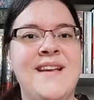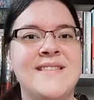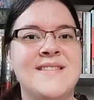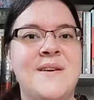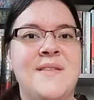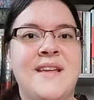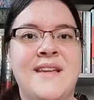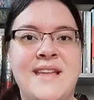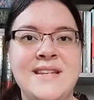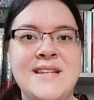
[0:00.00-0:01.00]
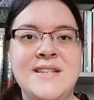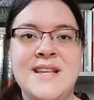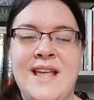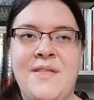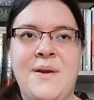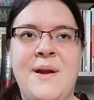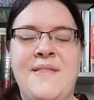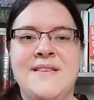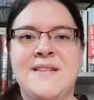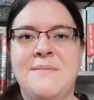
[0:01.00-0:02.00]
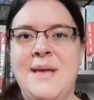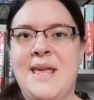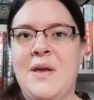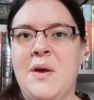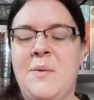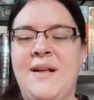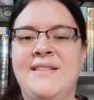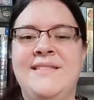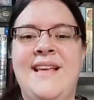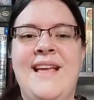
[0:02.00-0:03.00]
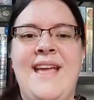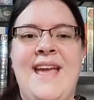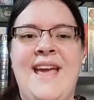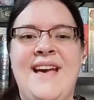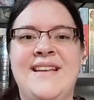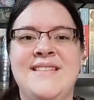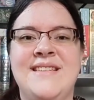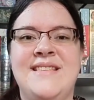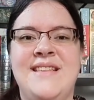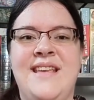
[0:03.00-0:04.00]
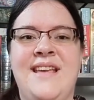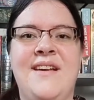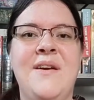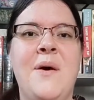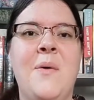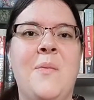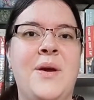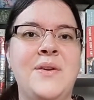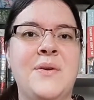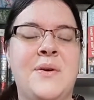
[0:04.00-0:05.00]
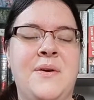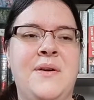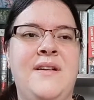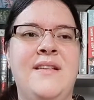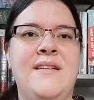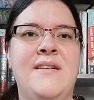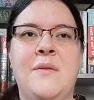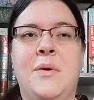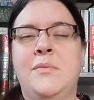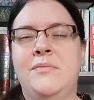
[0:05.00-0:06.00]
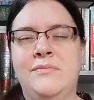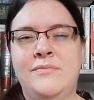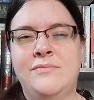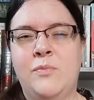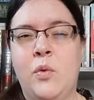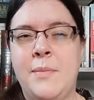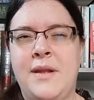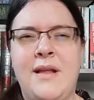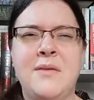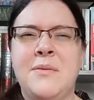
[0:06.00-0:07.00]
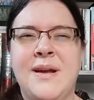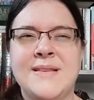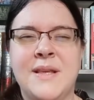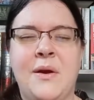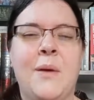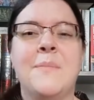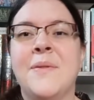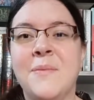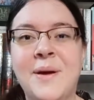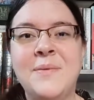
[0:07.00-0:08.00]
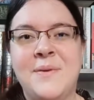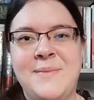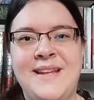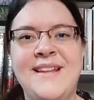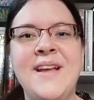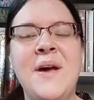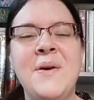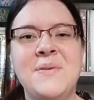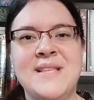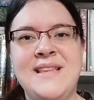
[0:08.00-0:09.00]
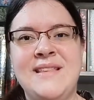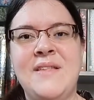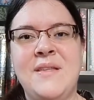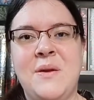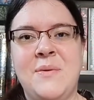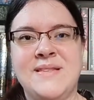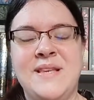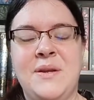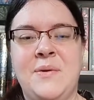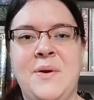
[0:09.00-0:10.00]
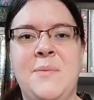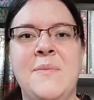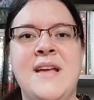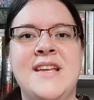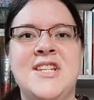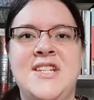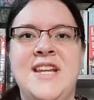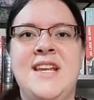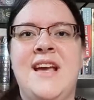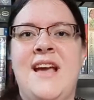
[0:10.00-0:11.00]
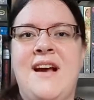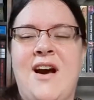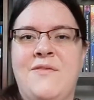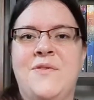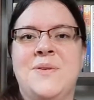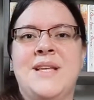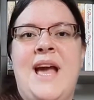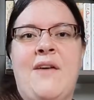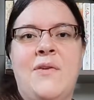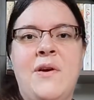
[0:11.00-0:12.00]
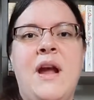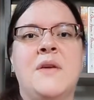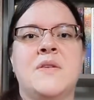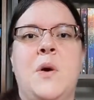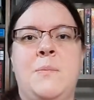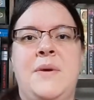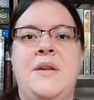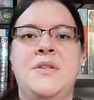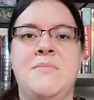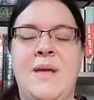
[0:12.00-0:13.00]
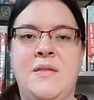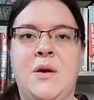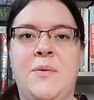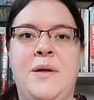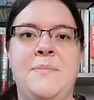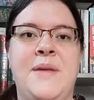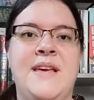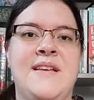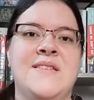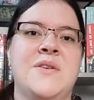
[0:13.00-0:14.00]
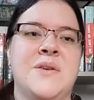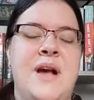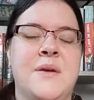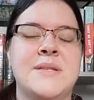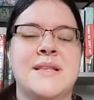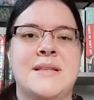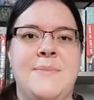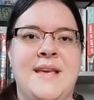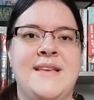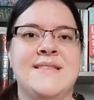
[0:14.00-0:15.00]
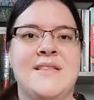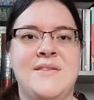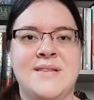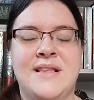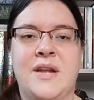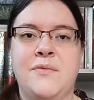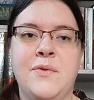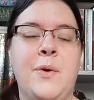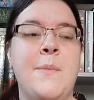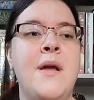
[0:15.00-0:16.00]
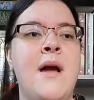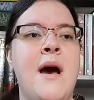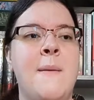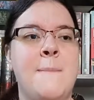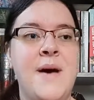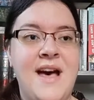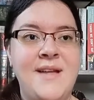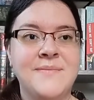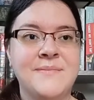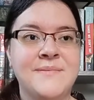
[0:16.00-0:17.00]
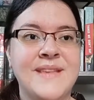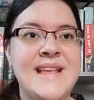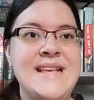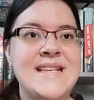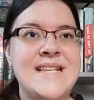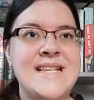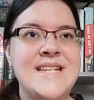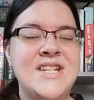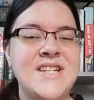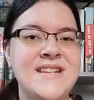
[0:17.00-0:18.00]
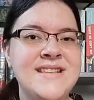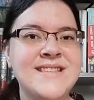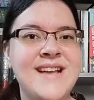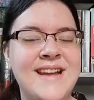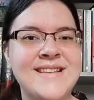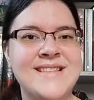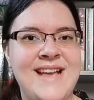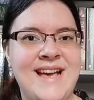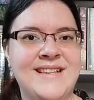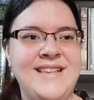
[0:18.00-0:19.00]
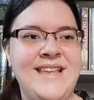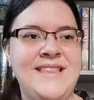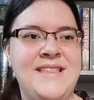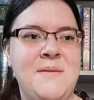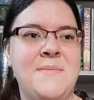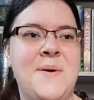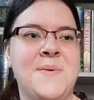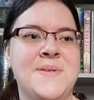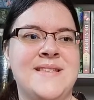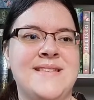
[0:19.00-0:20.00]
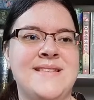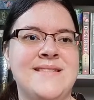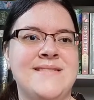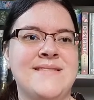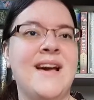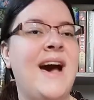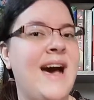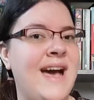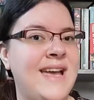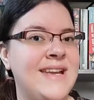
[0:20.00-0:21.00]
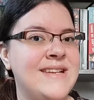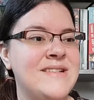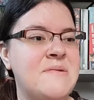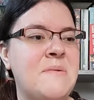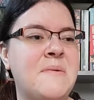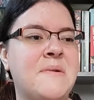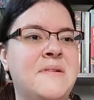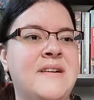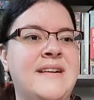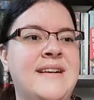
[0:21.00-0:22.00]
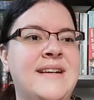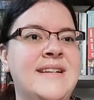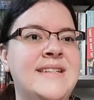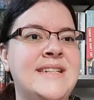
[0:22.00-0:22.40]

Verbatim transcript: So they get together and they start making a quilt, and the one girl, or the one woman, I don't know why I say girl, but the one woman who's in the quilting group, she offers to have her house open to make the quilt because her house is the biggest and there's a lot of room. But she's not exactly the most kind or